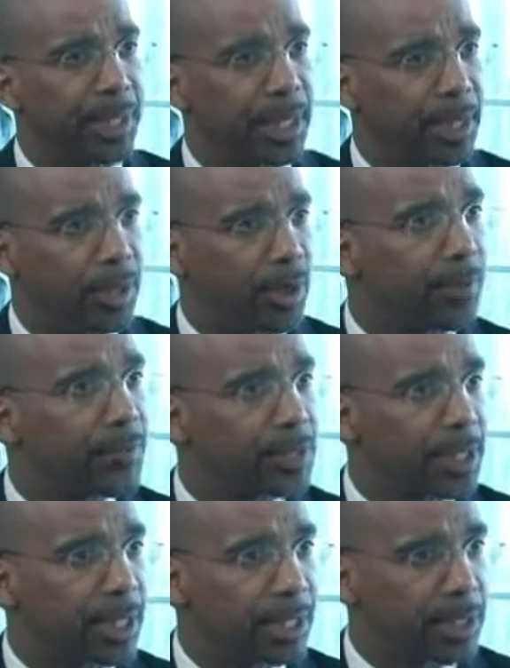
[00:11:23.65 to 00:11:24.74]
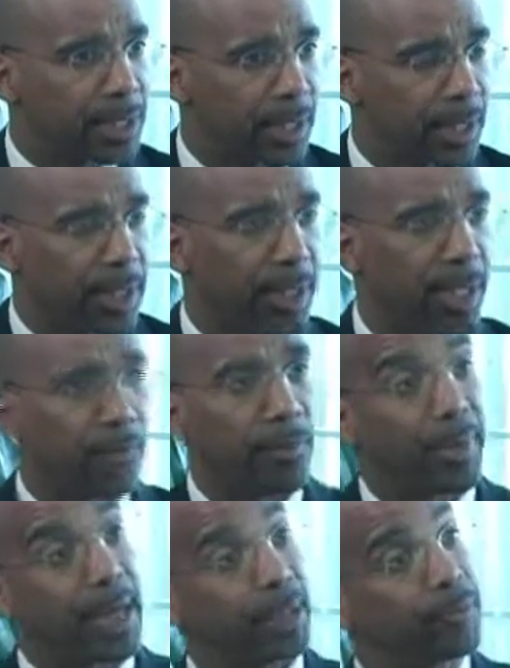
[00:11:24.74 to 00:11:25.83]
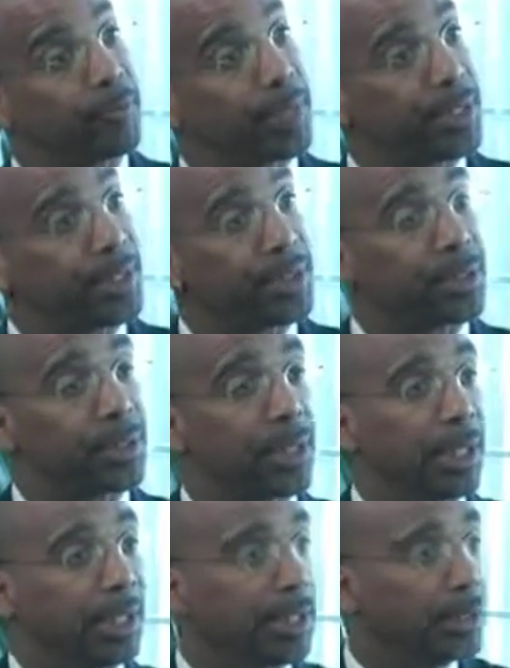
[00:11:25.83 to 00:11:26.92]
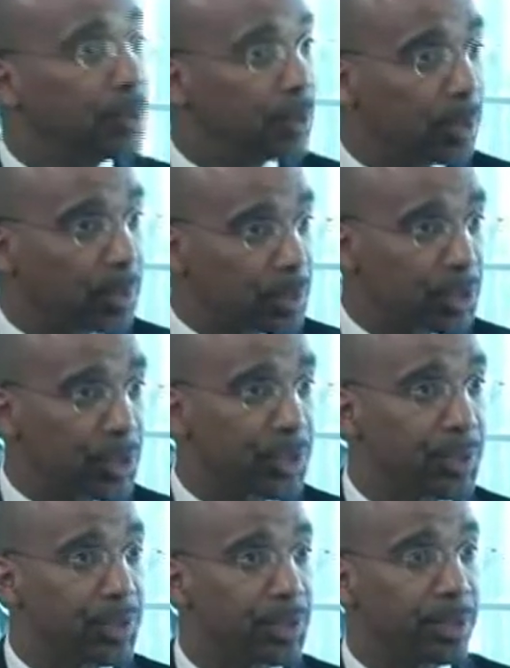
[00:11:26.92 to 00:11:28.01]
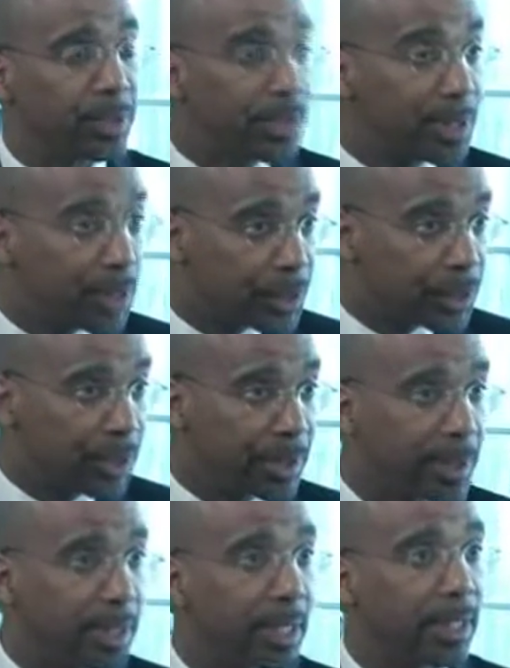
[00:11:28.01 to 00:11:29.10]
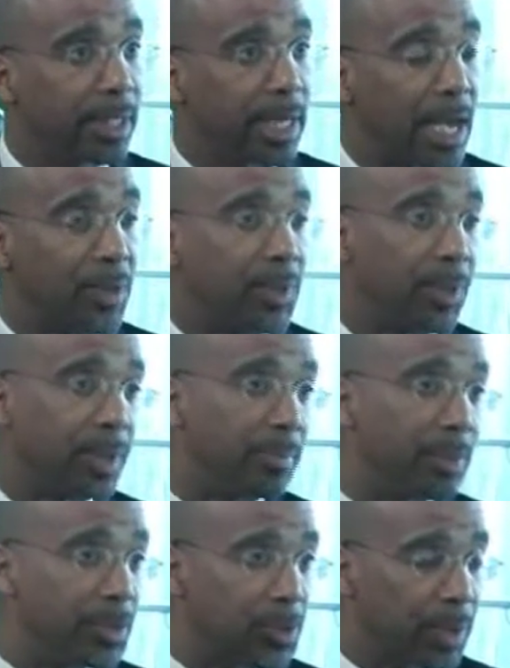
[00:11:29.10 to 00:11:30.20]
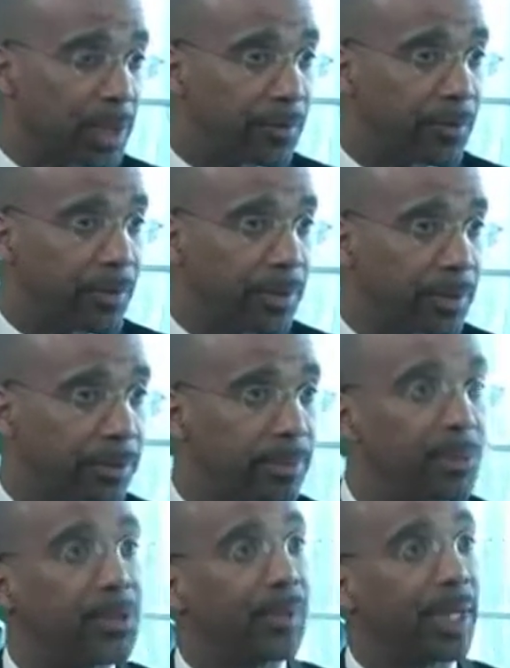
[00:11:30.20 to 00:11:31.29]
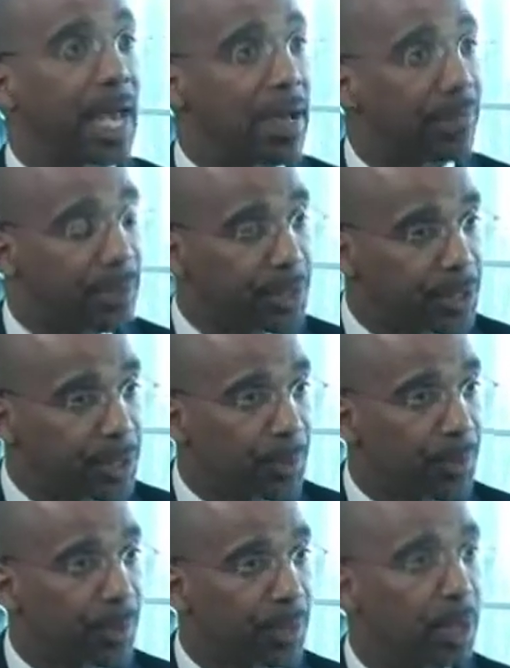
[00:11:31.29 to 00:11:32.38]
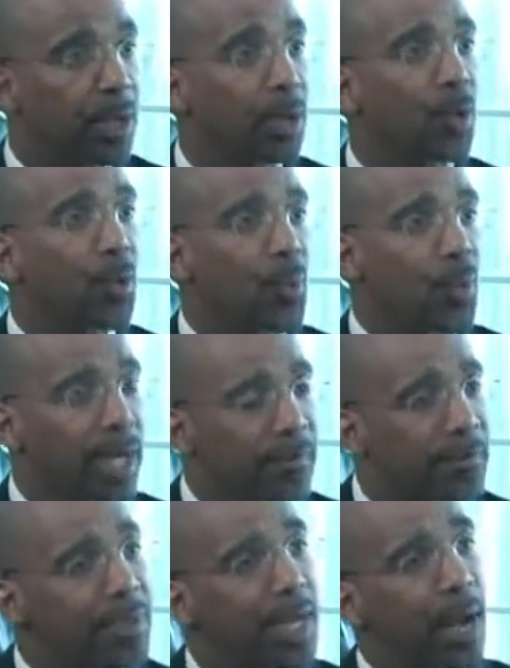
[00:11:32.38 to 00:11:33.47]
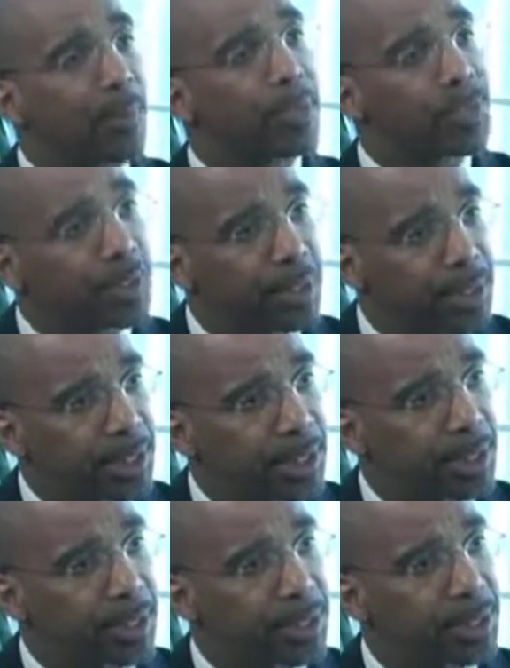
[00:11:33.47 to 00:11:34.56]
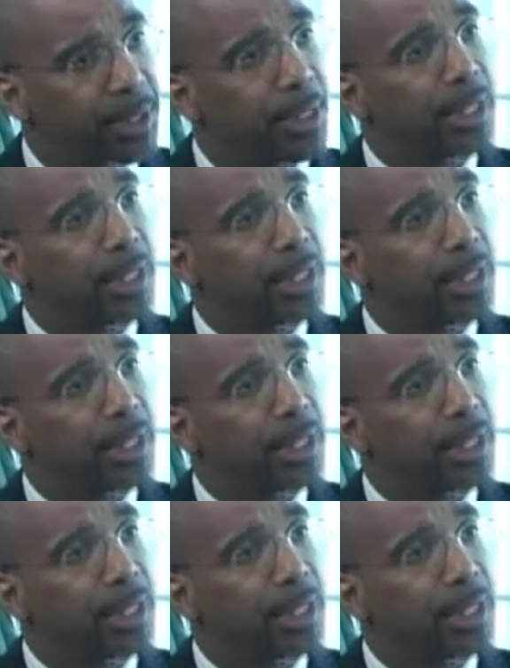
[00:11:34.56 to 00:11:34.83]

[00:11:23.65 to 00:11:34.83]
in an office setting, taking care of a panel of patients, doing research, teaching, now doing administrative work, doing advocacy work, whatever the opportunity is,